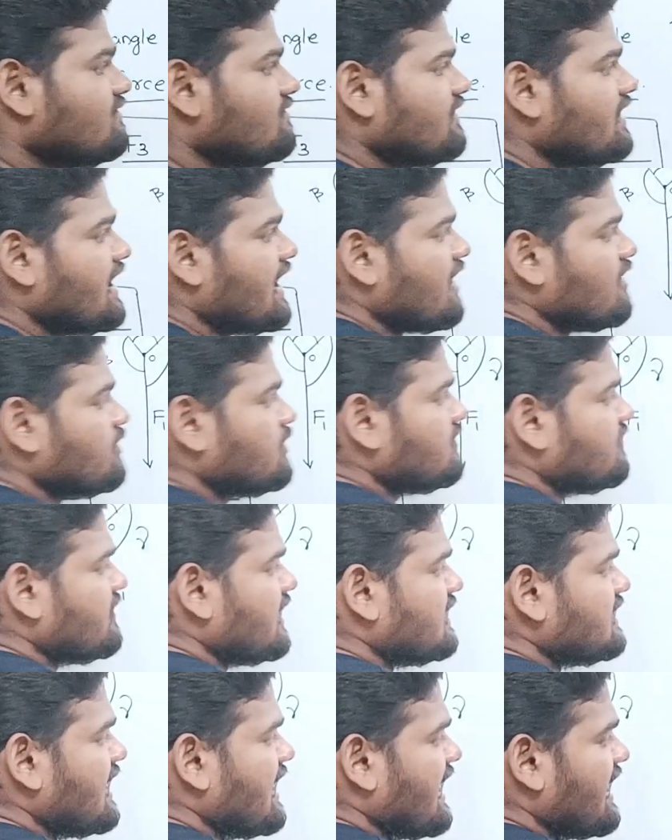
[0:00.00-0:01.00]
We have to
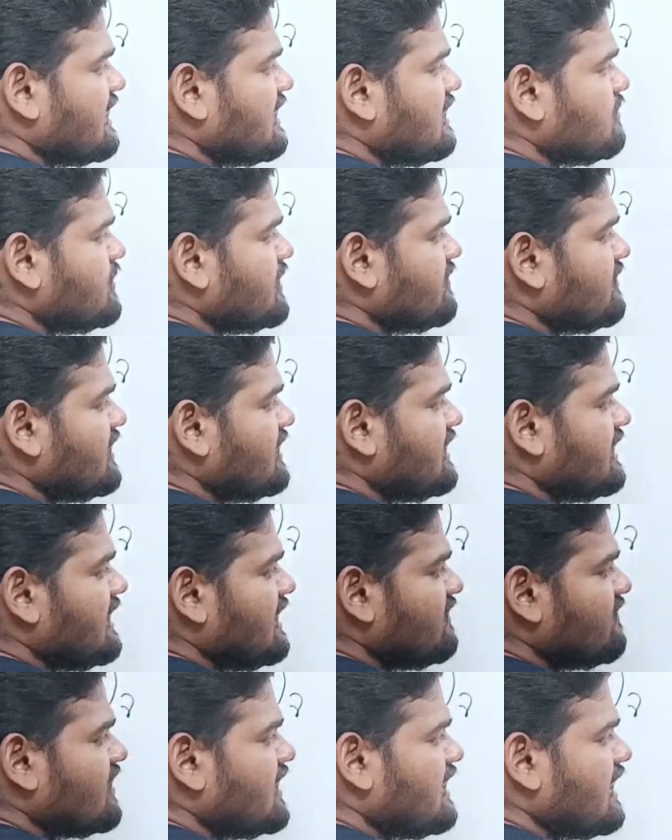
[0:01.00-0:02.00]
find the angle between
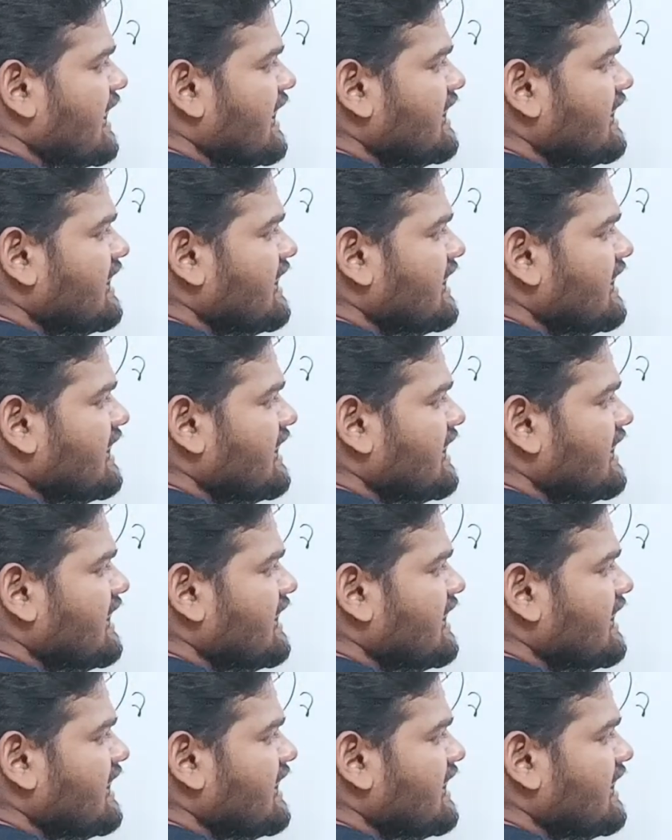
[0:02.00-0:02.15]
T1